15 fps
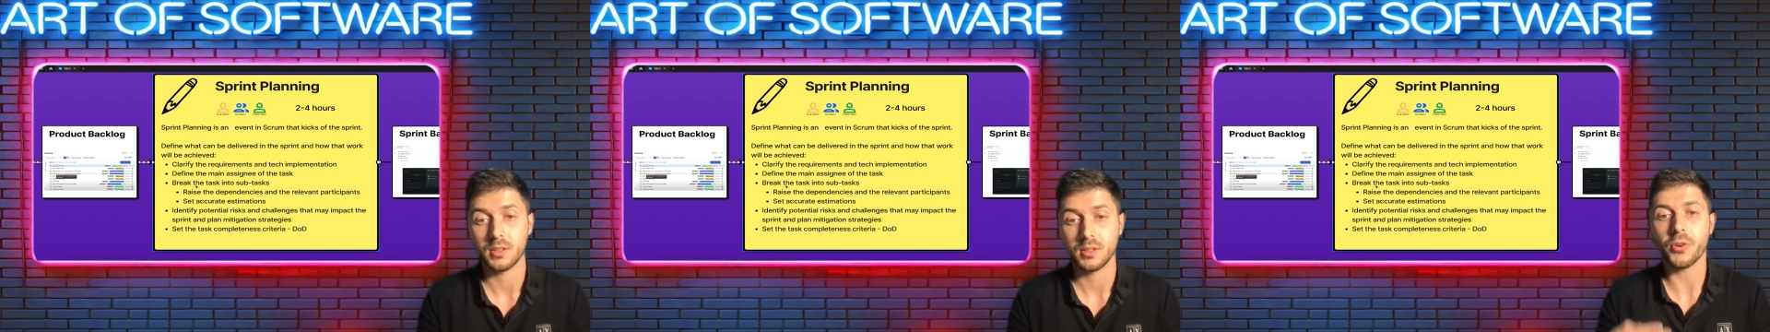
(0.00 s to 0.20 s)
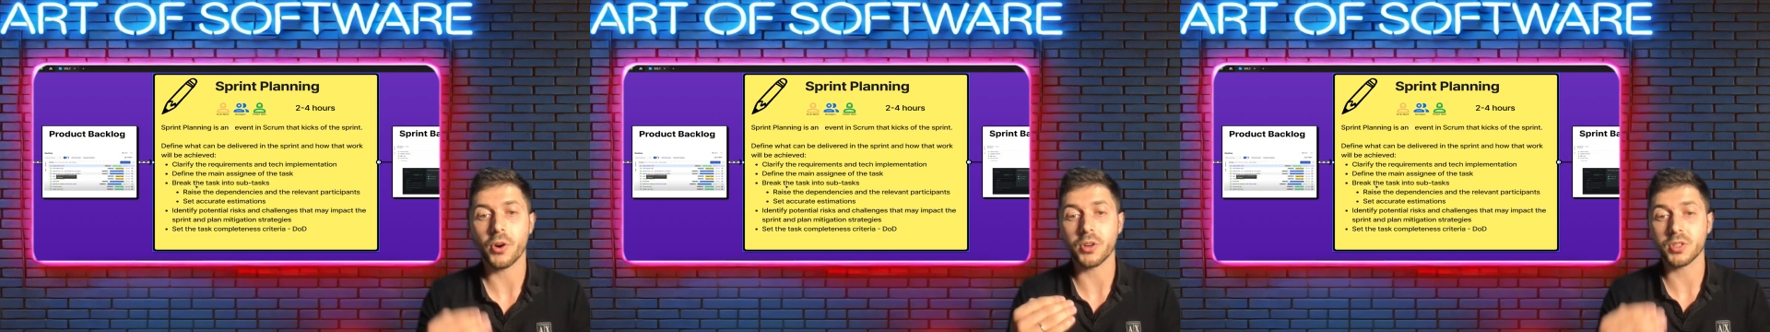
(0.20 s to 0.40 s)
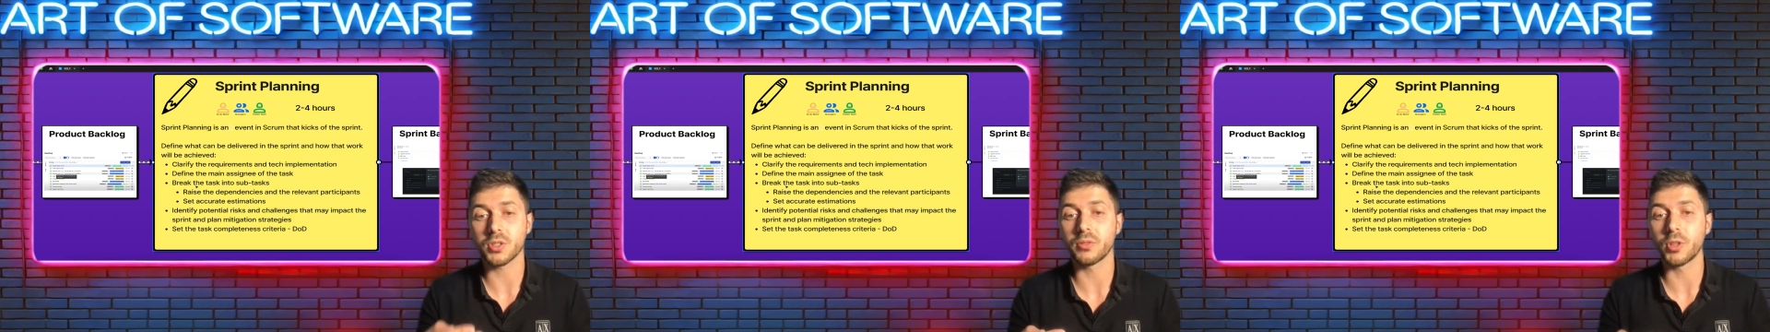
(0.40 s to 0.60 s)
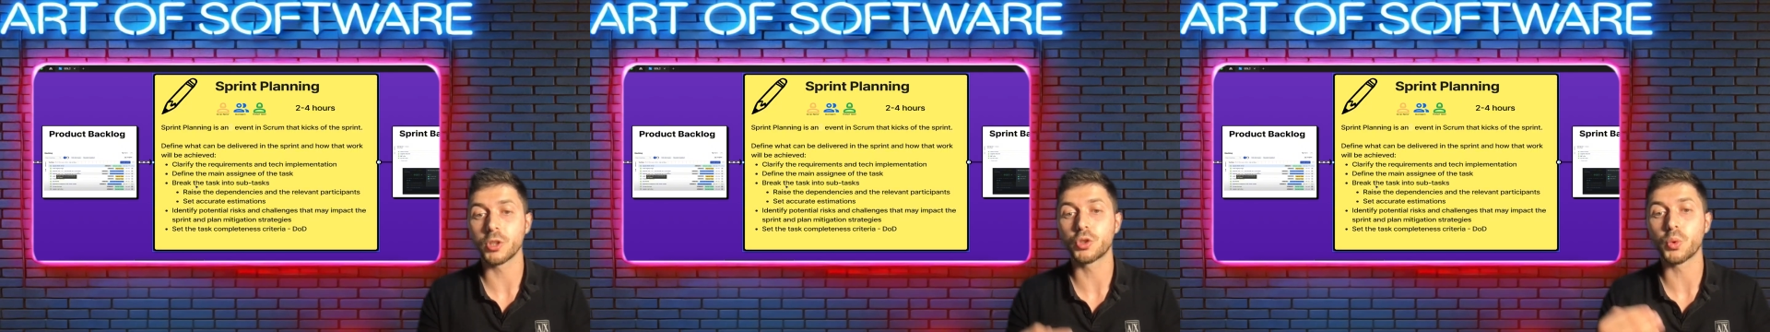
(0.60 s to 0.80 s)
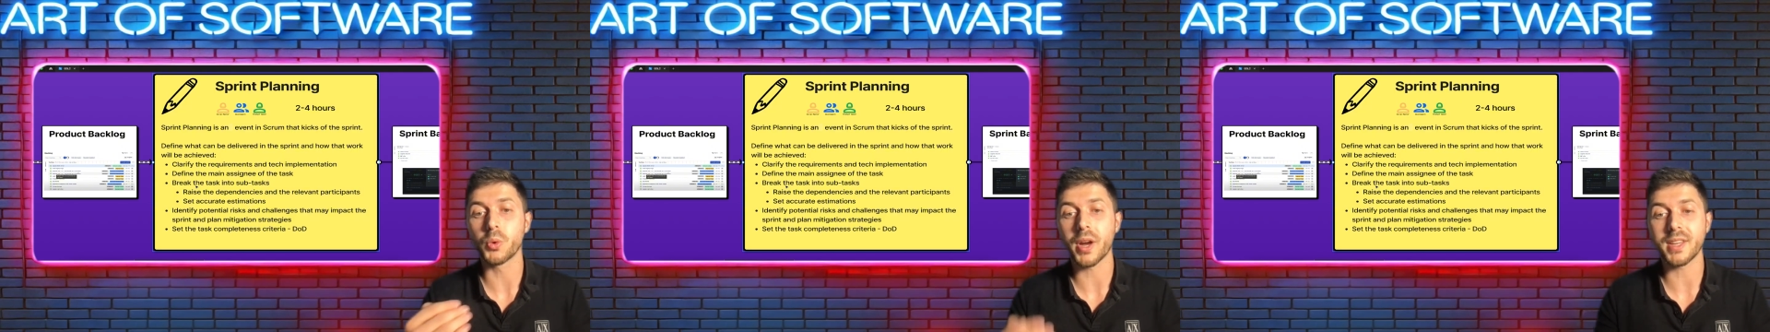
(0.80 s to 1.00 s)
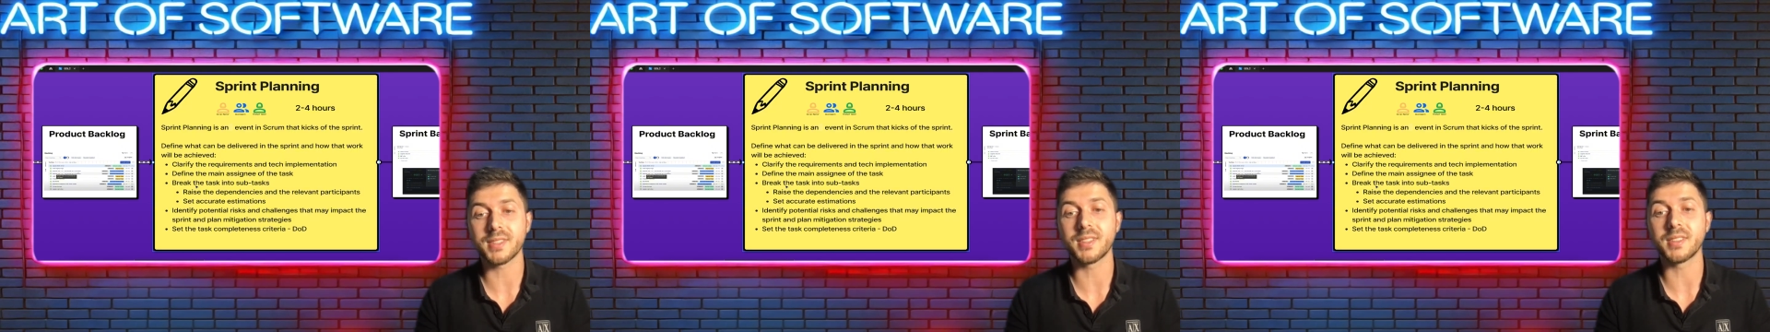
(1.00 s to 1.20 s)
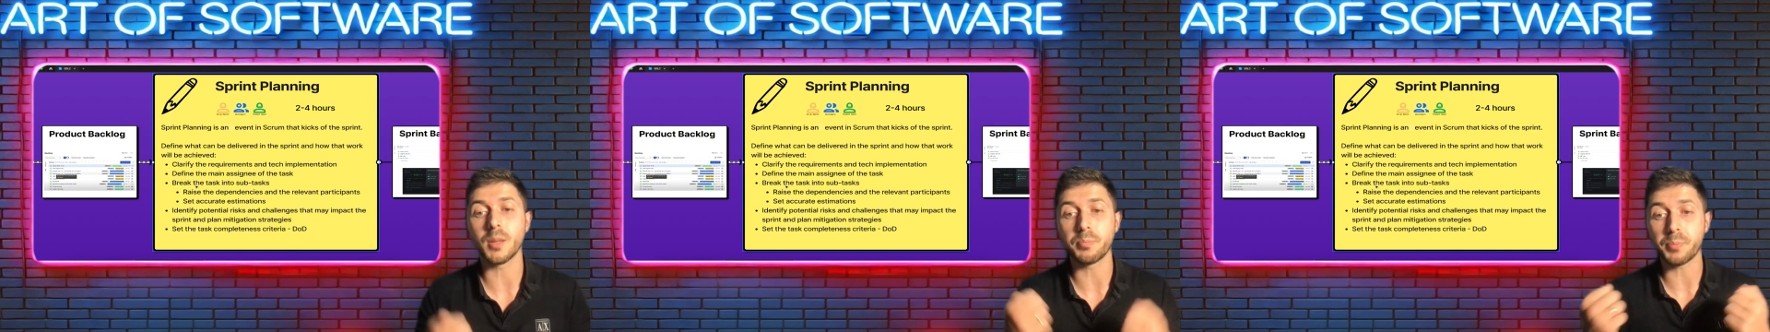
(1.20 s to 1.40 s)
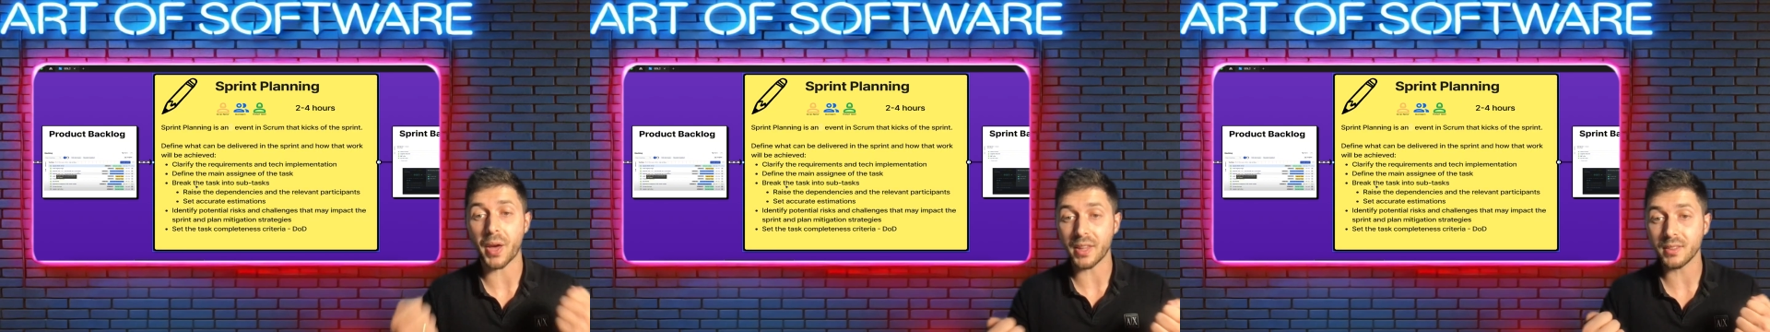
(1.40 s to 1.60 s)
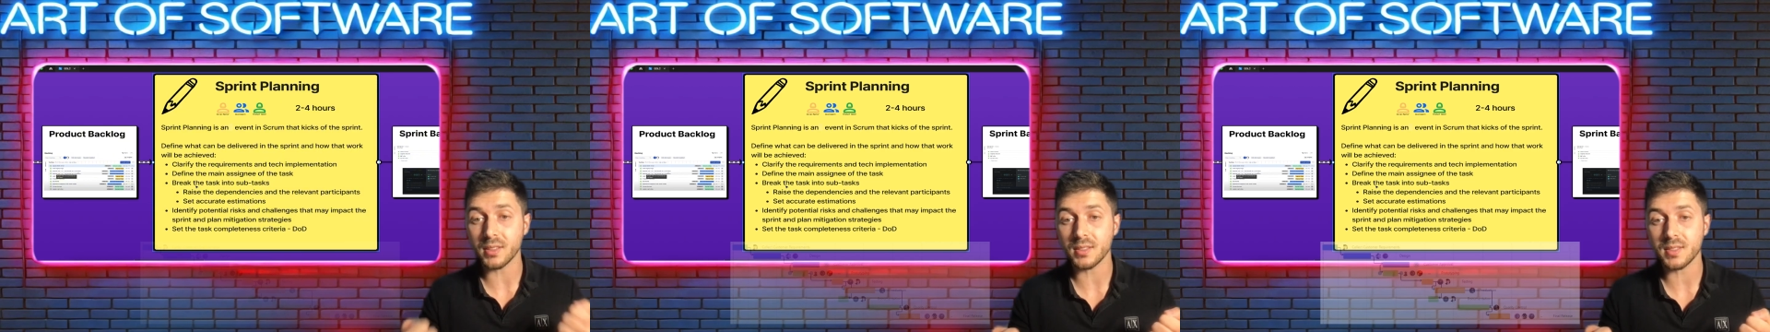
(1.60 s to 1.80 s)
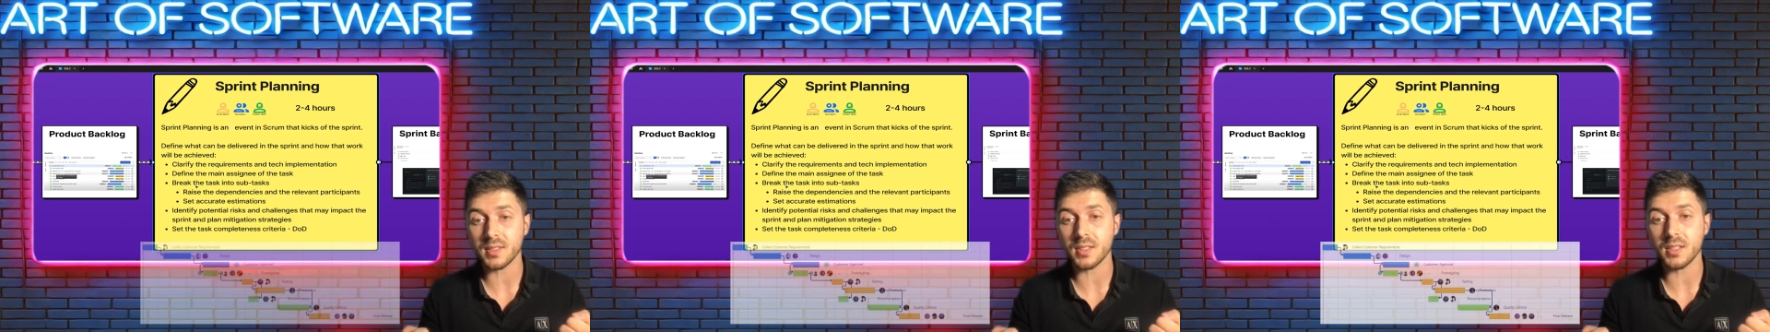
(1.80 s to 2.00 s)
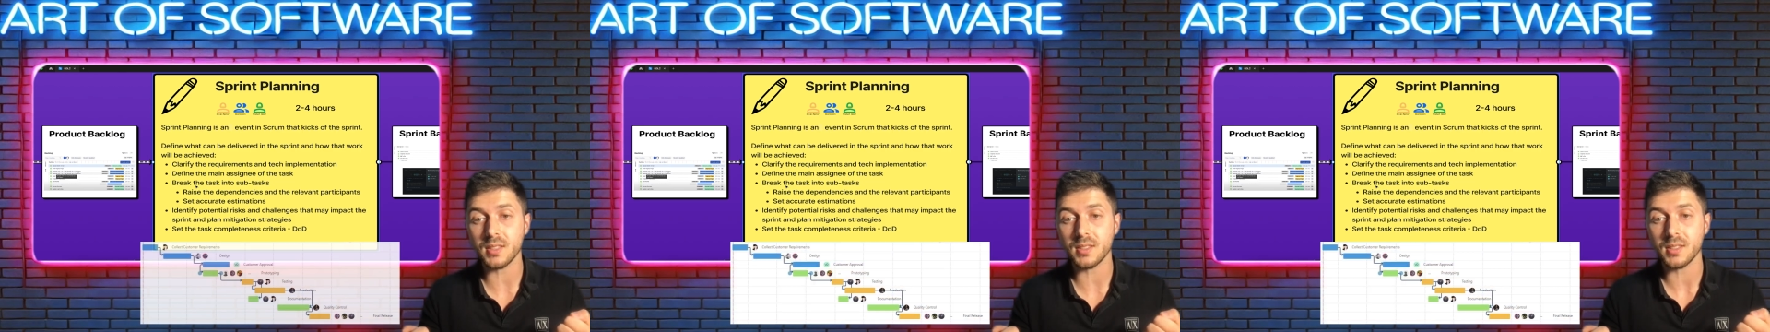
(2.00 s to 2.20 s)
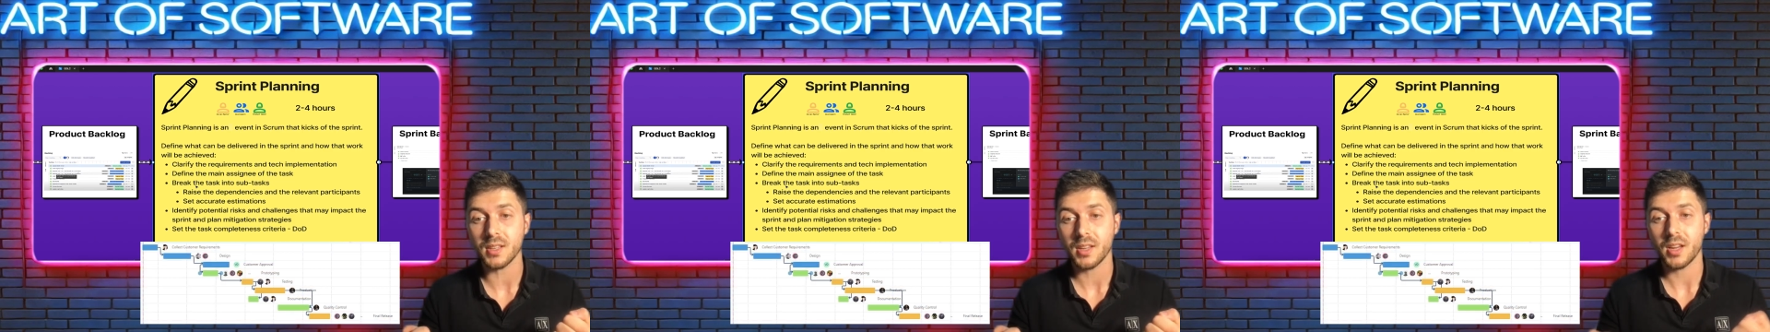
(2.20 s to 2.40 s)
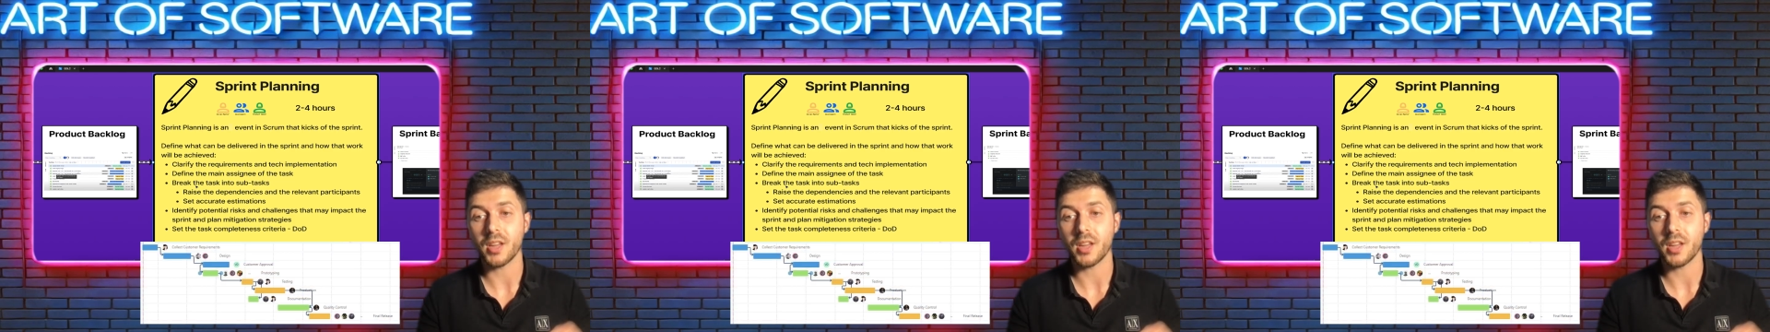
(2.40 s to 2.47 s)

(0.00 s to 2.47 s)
First of all, to raise the dependencies